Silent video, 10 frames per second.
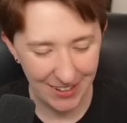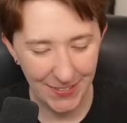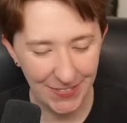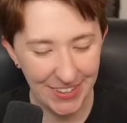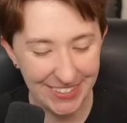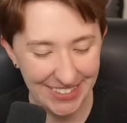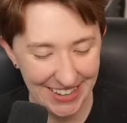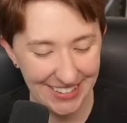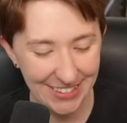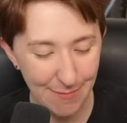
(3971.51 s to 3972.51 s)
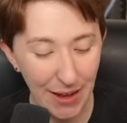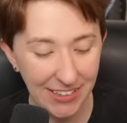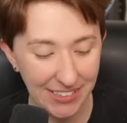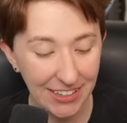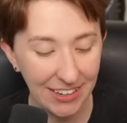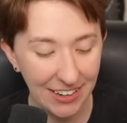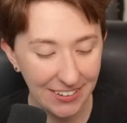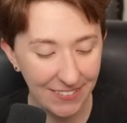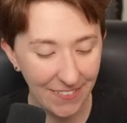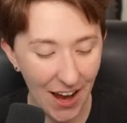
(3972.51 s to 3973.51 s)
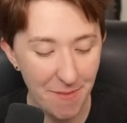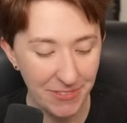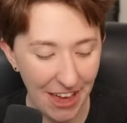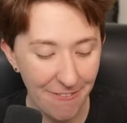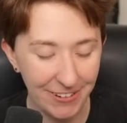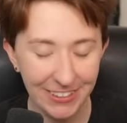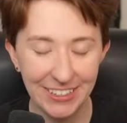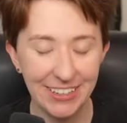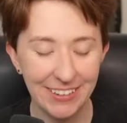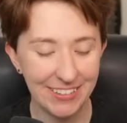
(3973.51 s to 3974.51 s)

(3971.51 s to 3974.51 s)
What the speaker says: This is amazing. I'm definitely